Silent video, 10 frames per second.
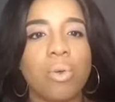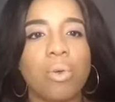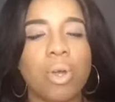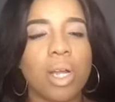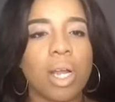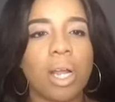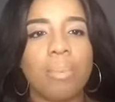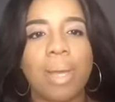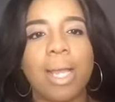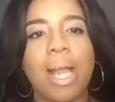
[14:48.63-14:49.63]
or
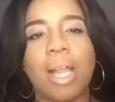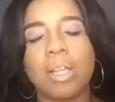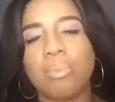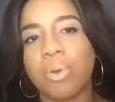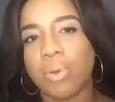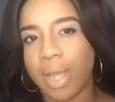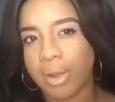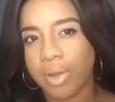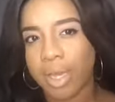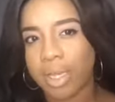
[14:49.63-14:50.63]
my collarbone
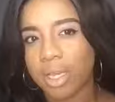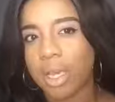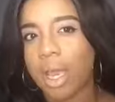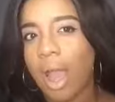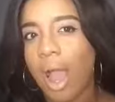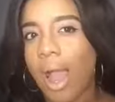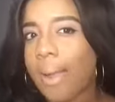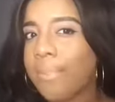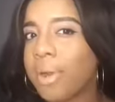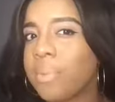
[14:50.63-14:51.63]
area
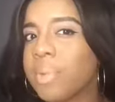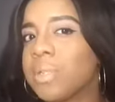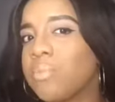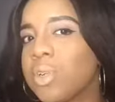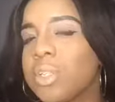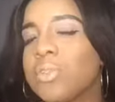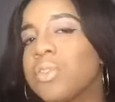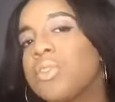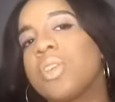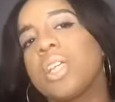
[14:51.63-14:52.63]
on purpose, more so
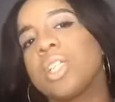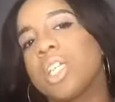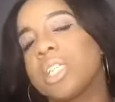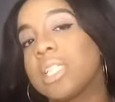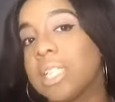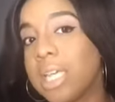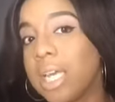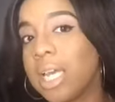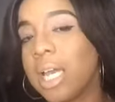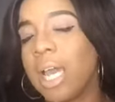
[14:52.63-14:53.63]
you can just
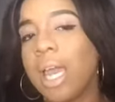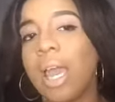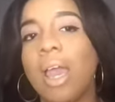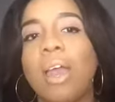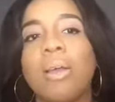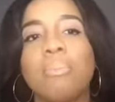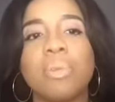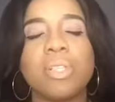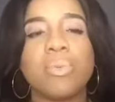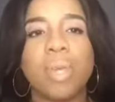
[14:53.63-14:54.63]
see.
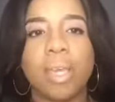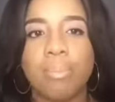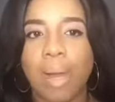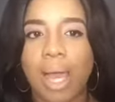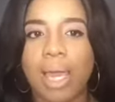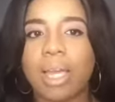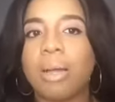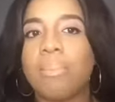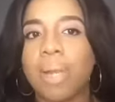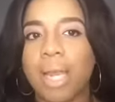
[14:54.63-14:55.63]
between my
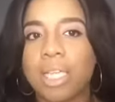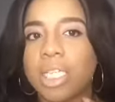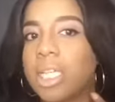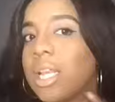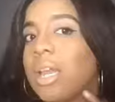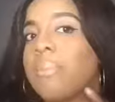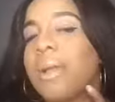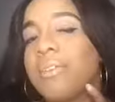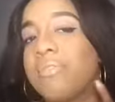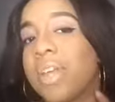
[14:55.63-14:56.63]
complexion and
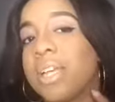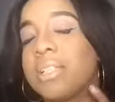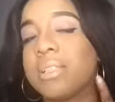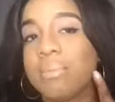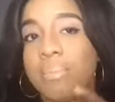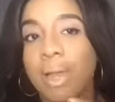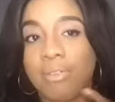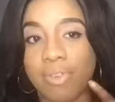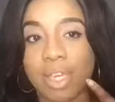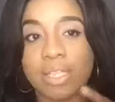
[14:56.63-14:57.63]
my face
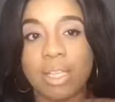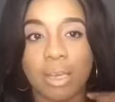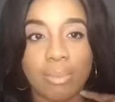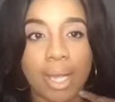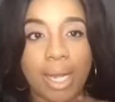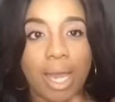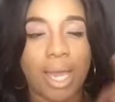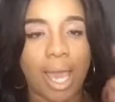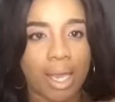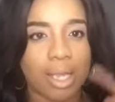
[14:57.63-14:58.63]
and my
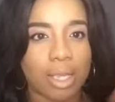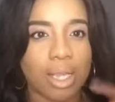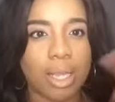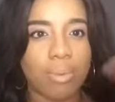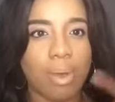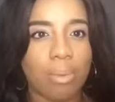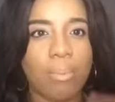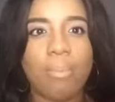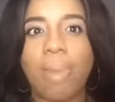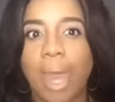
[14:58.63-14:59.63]
neck, they
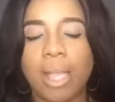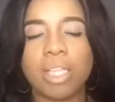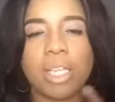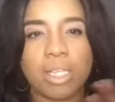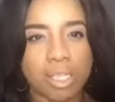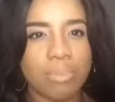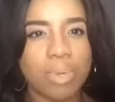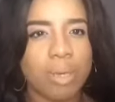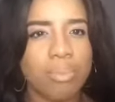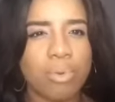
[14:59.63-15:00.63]
match. Some
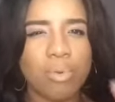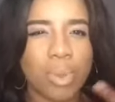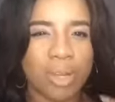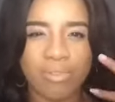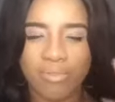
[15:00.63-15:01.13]
people, their